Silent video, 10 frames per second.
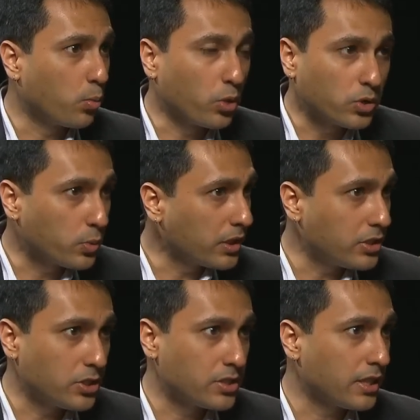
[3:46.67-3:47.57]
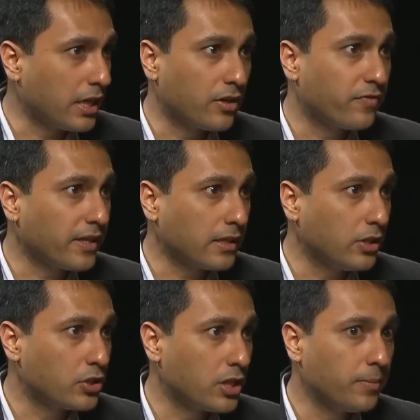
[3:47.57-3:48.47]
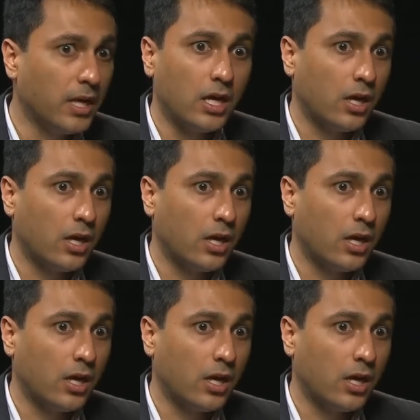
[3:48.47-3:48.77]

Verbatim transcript: world religions and interfaith leadership,